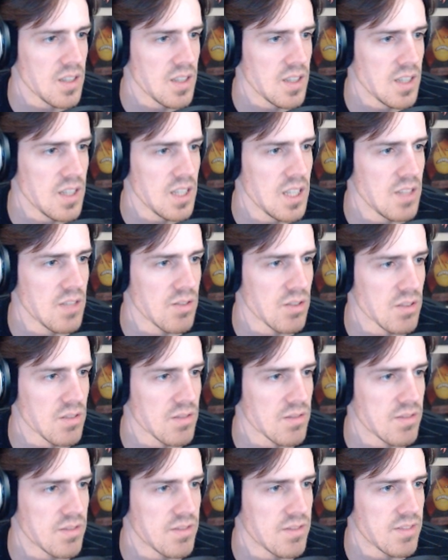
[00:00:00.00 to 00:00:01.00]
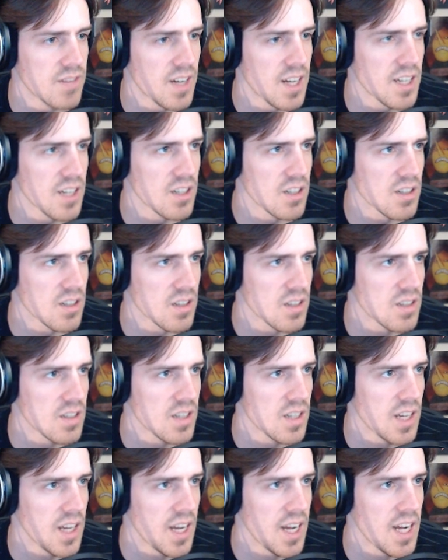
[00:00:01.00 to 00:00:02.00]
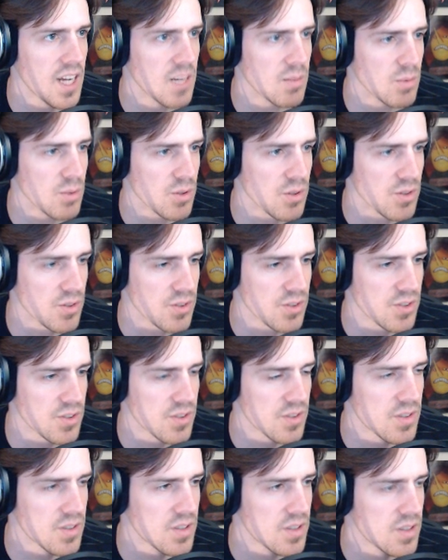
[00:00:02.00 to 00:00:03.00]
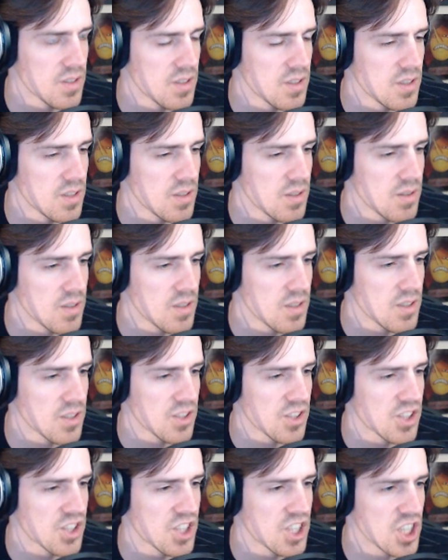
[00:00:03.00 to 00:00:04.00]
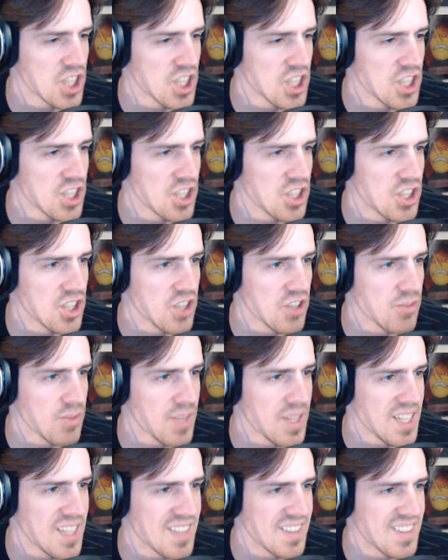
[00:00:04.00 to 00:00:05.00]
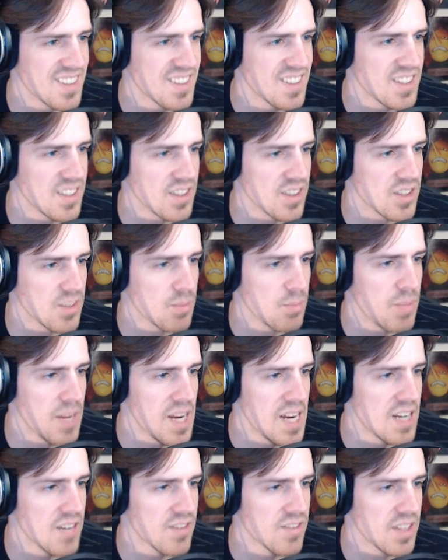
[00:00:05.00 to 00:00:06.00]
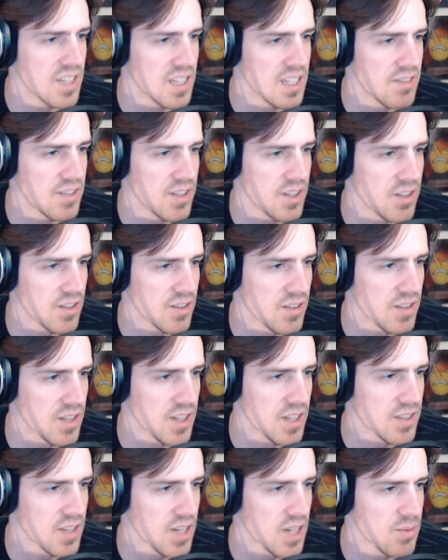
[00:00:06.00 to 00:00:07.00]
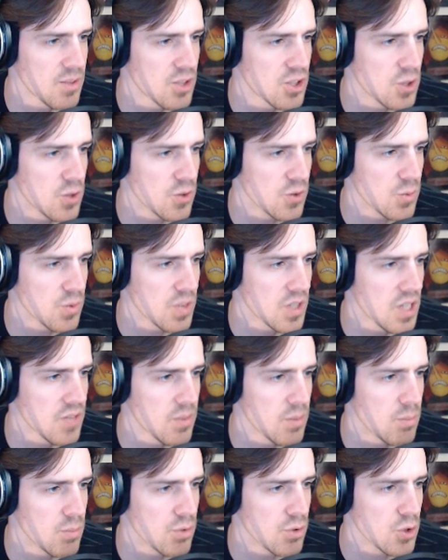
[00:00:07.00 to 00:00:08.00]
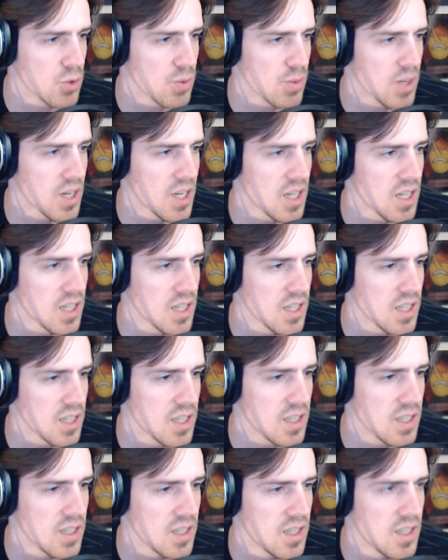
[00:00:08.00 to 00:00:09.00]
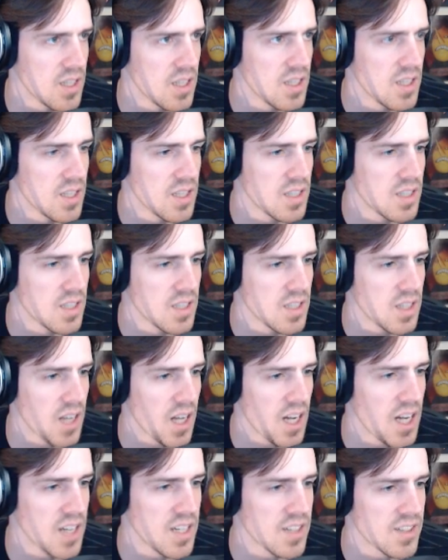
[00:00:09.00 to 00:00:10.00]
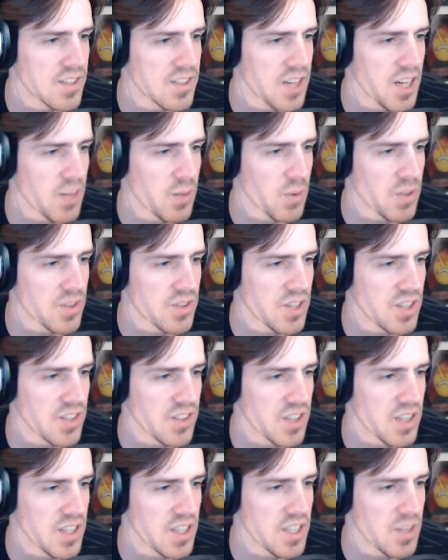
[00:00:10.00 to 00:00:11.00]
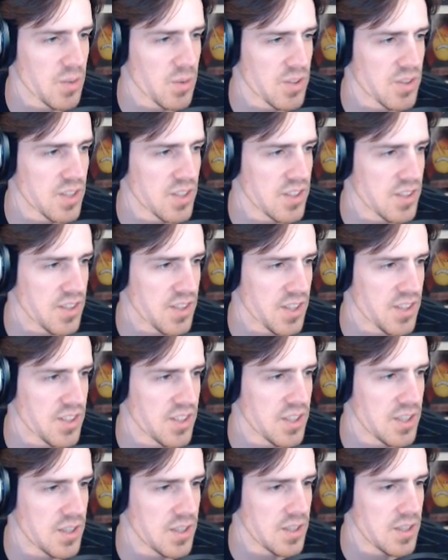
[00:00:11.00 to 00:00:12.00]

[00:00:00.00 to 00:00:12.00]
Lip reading: Evil, vile animals. Scourge of my existence. Bane of the living and all that. I am the chosen one. I have a broom. I decide what stays clean and what stays dusty.